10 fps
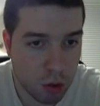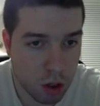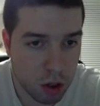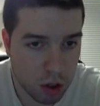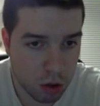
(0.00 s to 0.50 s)

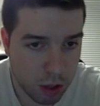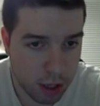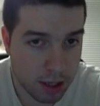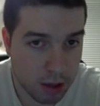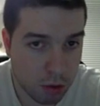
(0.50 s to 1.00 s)
so they
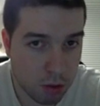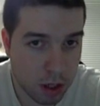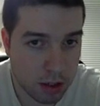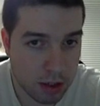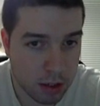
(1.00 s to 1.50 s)
get 2
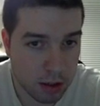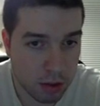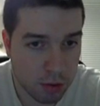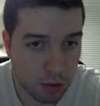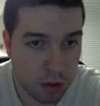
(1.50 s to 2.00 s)
kills
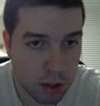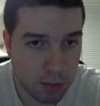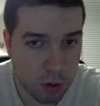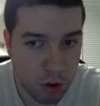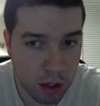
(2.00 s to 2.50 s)
through the
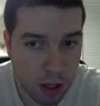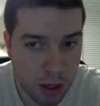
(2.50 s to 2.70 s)
smoke.